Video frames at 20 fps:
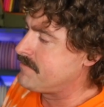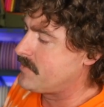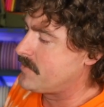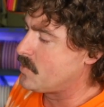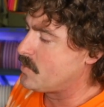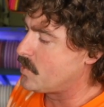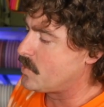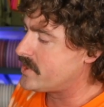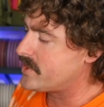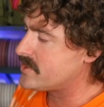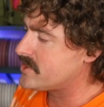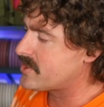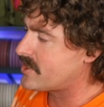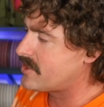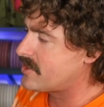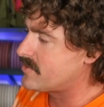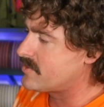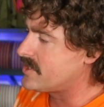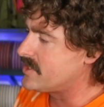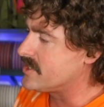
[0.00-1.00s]
where to
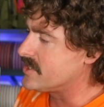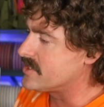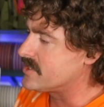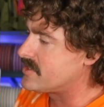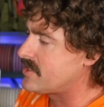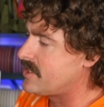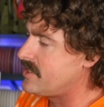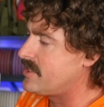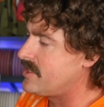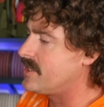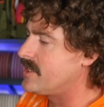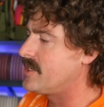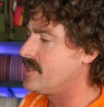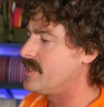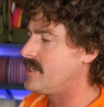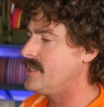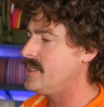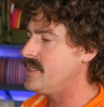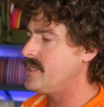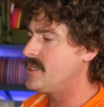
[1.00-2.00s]
start with this?
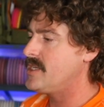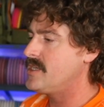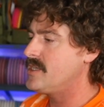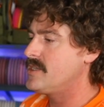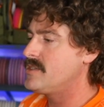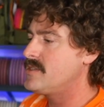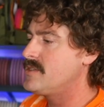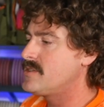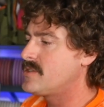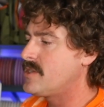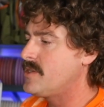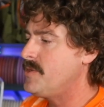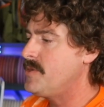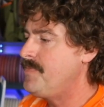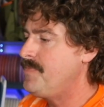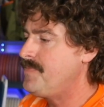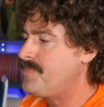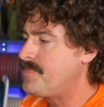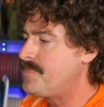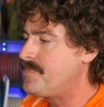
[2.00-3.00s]
It is
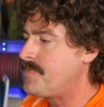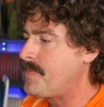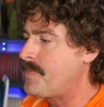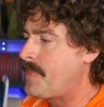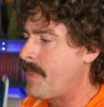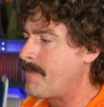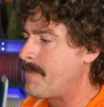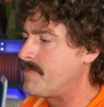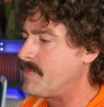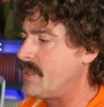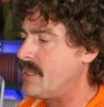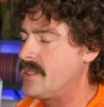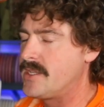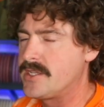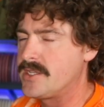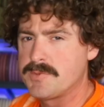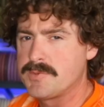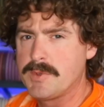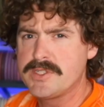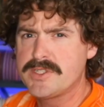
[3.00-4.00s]
an
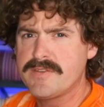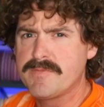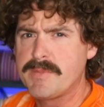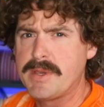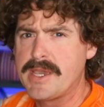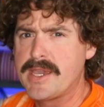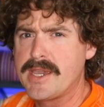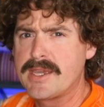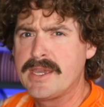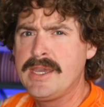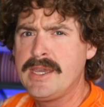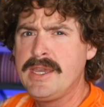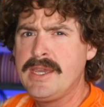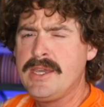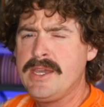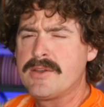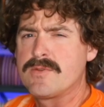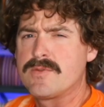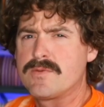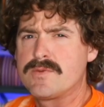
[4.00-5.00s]
expensive bag.
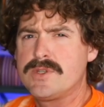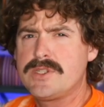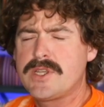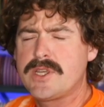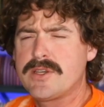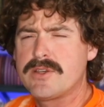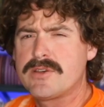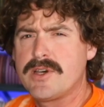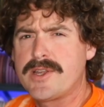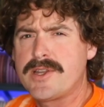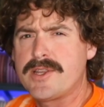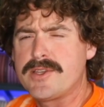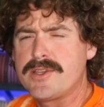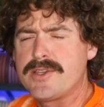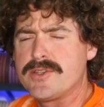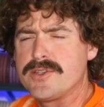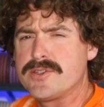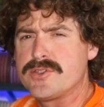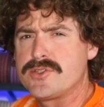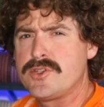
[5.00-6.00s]
The retail on it
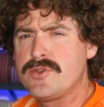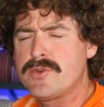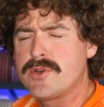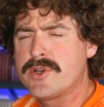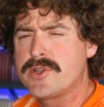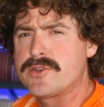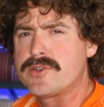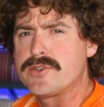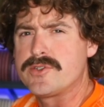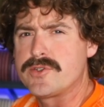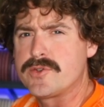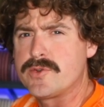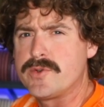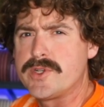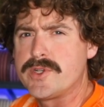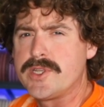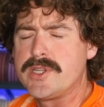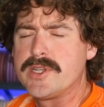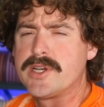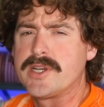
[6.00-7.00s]
is
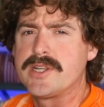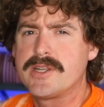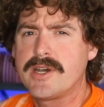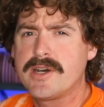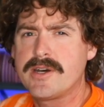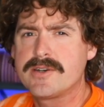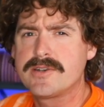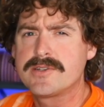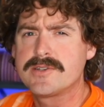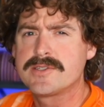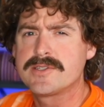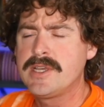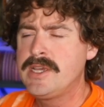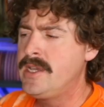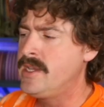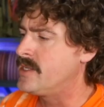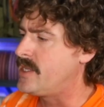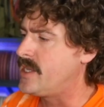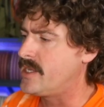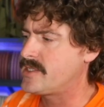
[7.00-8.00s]
$229.
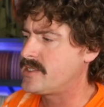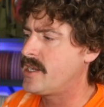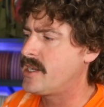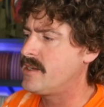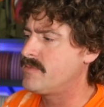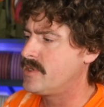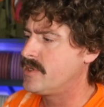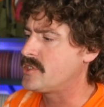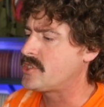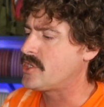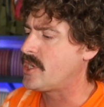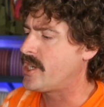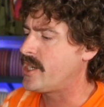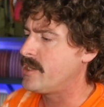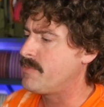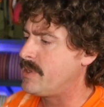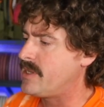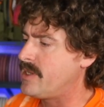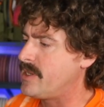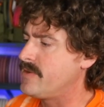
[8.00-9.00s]
That's how much I
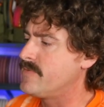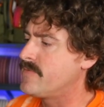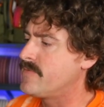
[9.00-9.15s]
paid